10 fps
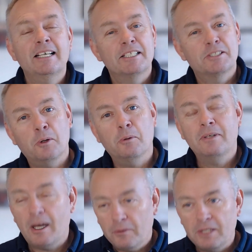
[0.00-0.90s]
So
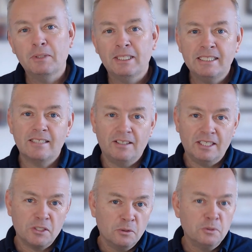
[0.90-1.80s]
now they released the
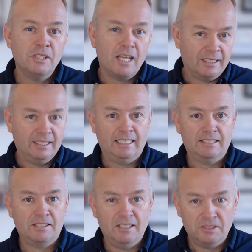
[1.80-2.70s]
Solution
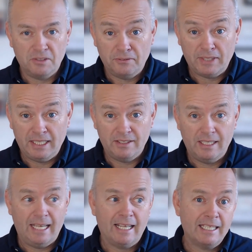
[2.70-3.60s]
Architects certification,
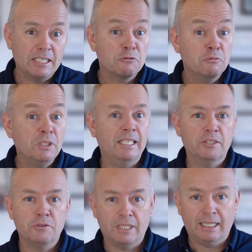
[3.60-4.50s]
and I think it's really
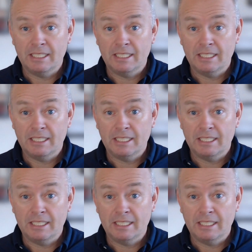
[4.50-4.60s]
interesting.